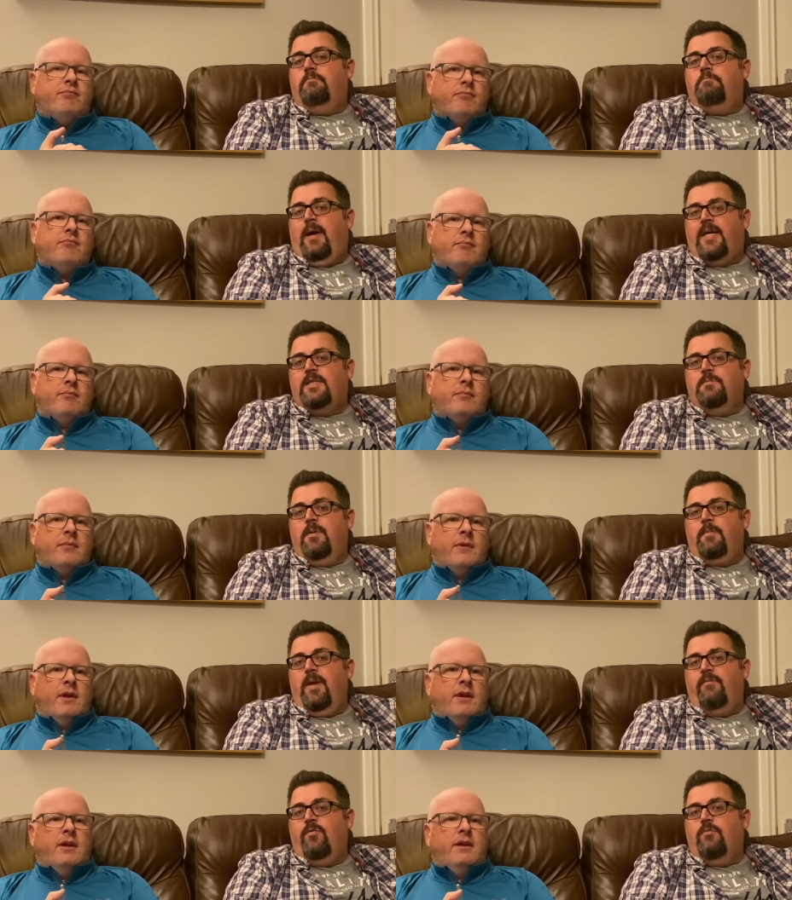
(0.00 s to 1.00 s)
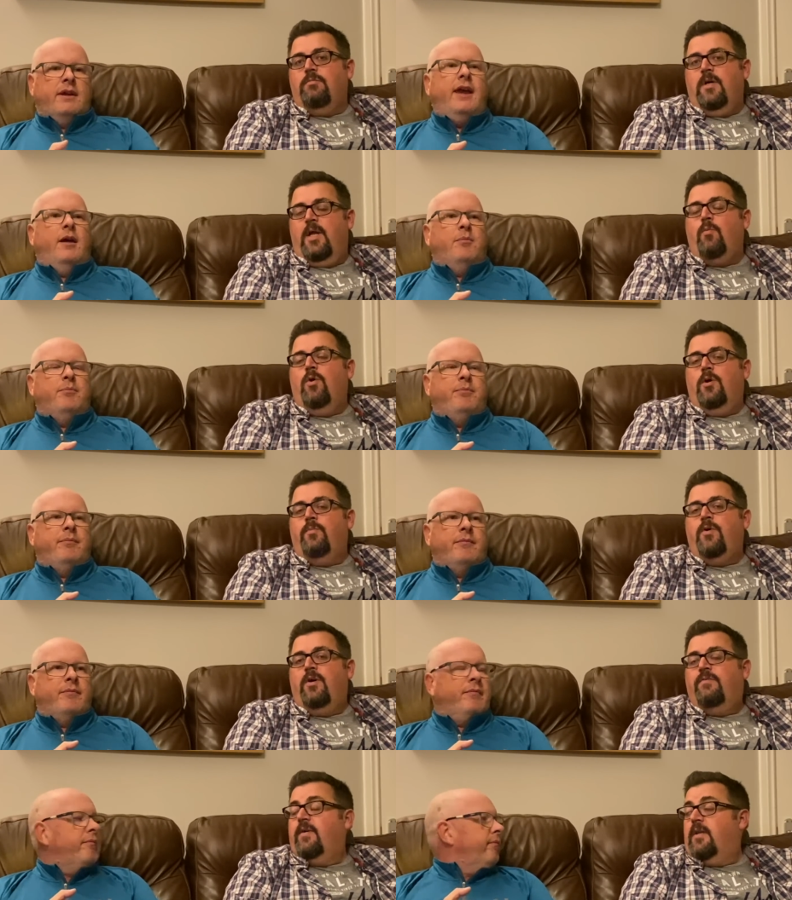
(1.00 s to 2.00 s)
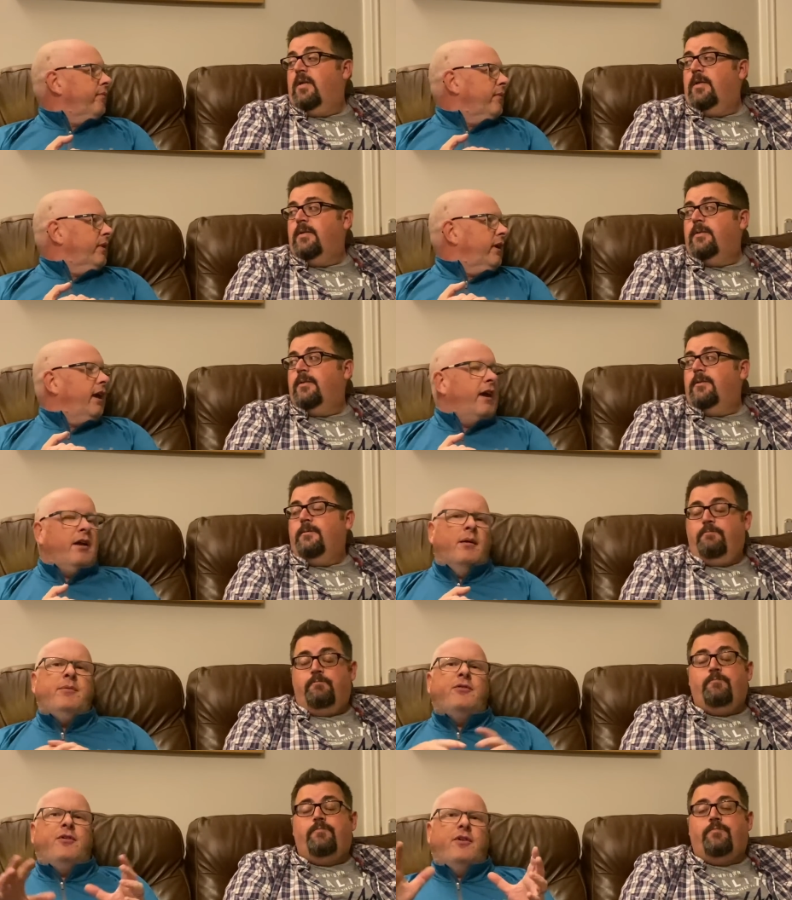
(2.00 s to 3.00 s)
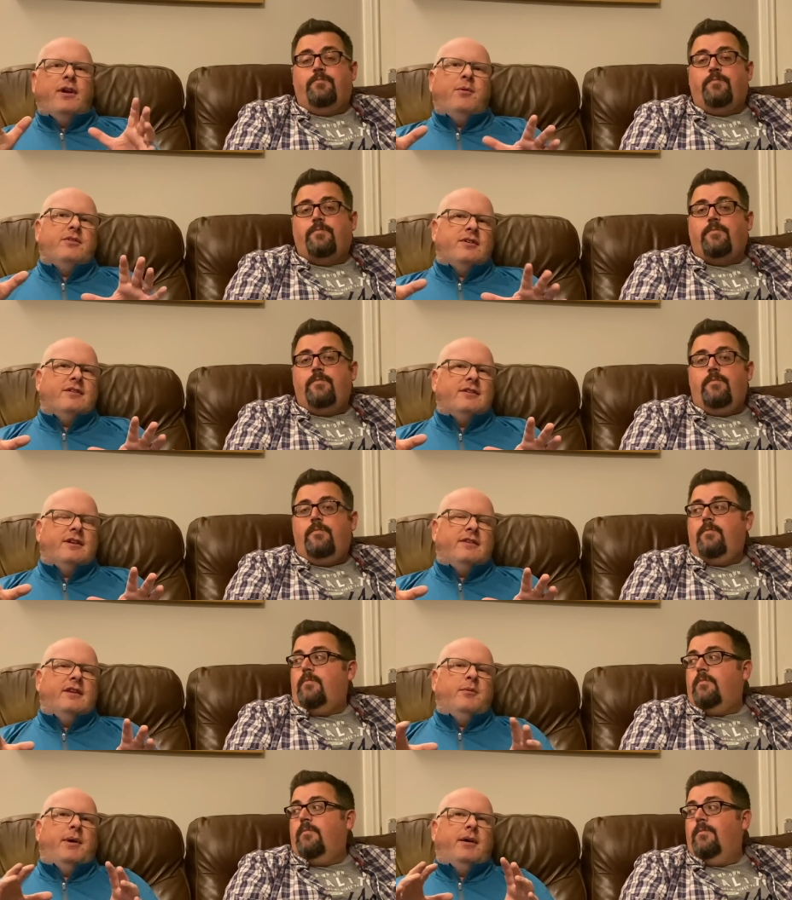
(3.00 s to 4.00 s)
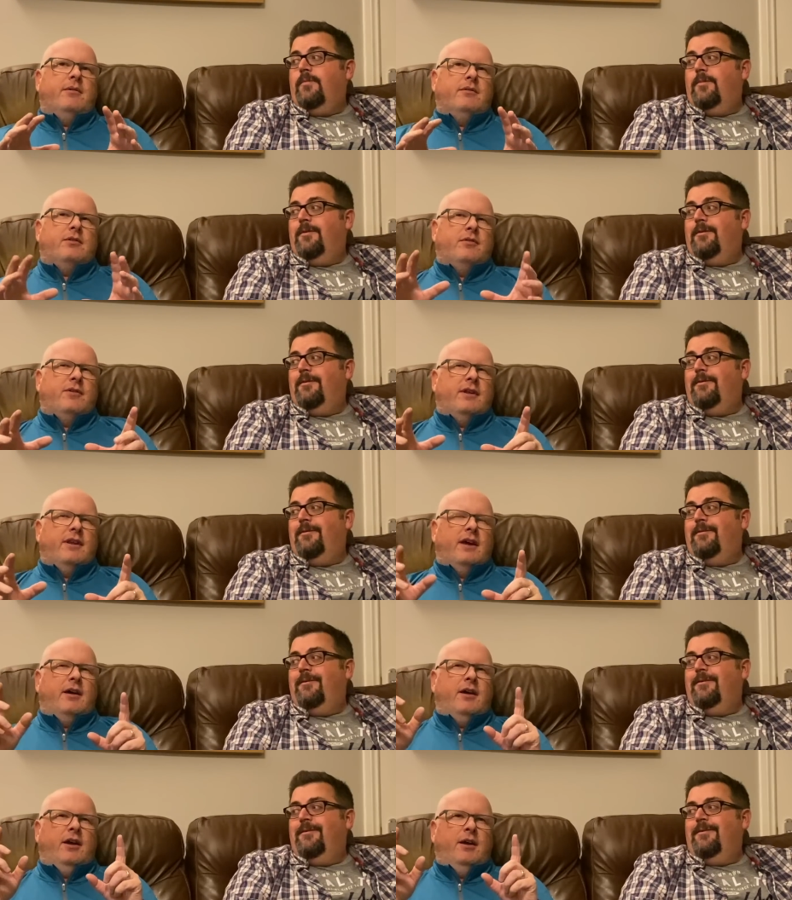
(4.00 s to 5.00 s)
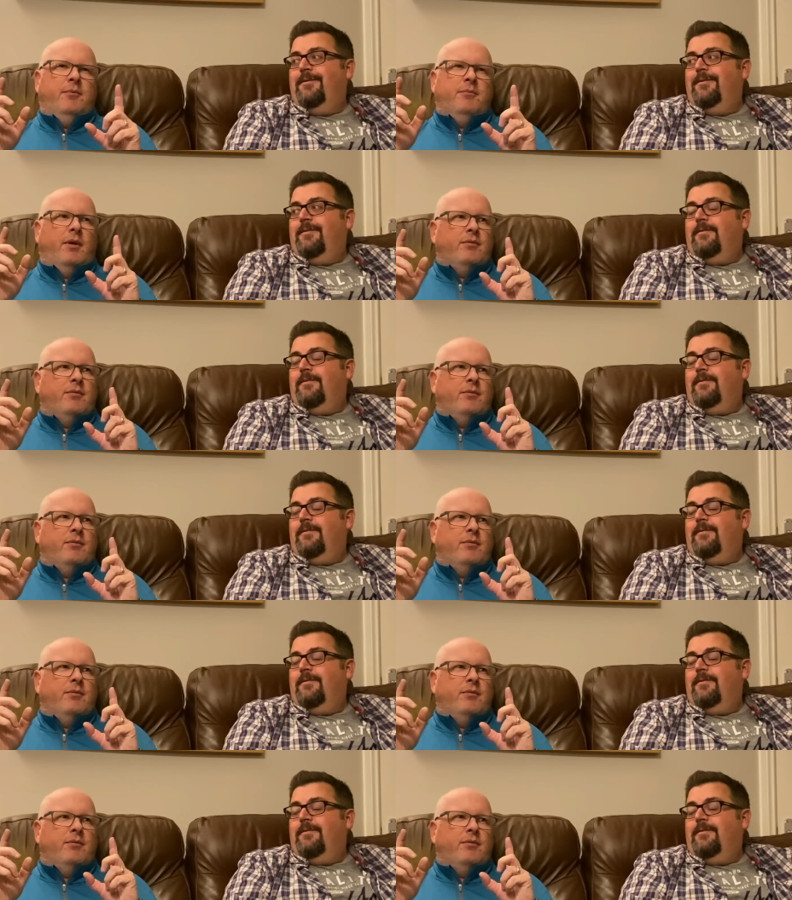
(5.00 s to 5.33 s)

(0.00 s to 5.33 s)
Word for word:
Speaker 1: maximum level. Yeah, it worked perfectly.
Speaker 2: Yeah, and before anyone says anything about stuff like that, um,